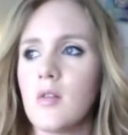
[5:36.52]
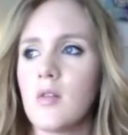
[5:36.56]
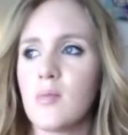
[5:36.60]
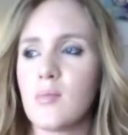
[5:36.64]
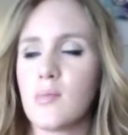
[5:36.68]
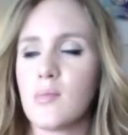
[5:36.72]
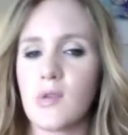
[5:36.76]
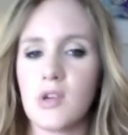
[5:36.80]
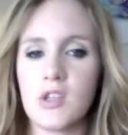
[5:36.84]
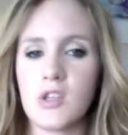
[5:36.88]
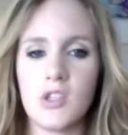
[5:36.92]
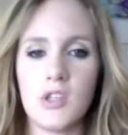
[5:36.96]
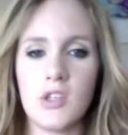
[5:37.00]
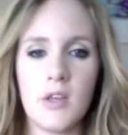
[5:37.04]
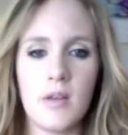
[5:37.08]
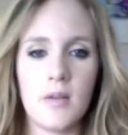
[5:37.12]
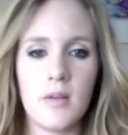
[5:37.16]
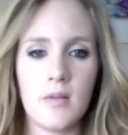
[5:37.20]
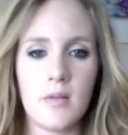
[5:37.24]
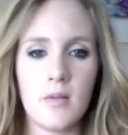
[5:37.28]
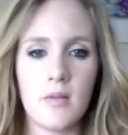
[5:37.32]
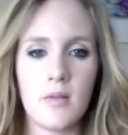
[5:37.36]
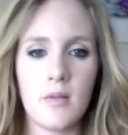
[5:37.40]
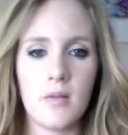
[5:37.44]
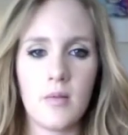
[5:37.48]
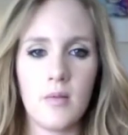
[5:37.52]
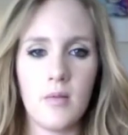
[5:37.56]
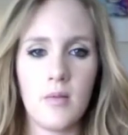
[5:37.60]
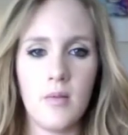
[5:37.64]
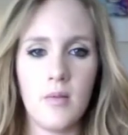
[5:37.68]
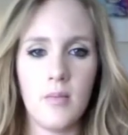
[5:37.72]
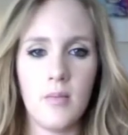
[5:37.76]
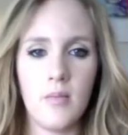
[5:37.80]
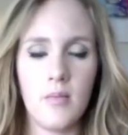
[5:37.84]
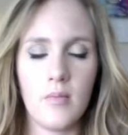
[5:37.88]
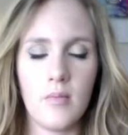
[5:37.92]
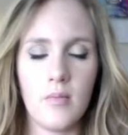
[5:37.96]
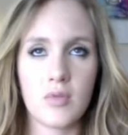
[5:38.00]
Brigitte
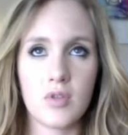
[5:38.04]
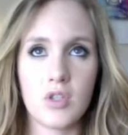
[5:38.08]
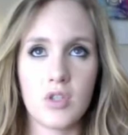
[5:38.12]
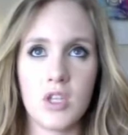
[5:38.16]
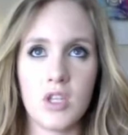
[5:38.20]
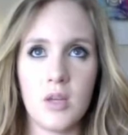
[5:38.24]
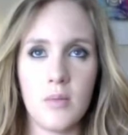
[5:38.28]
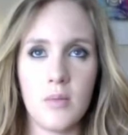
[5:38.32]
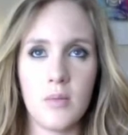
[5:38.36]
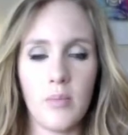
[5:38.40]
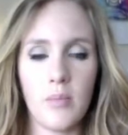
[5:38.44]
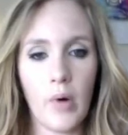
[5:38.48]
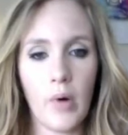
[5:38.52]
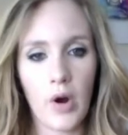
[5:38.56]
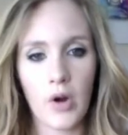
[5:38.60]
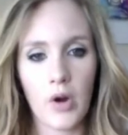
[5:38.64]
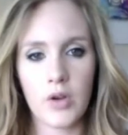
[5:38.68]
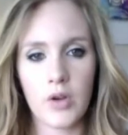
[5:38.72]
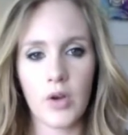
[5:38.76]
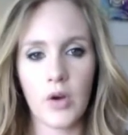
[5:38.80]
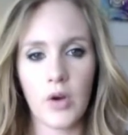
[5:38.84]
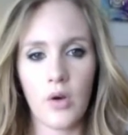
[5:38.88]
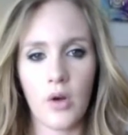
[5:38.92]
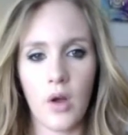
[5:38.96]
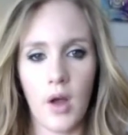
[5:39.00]
Bardot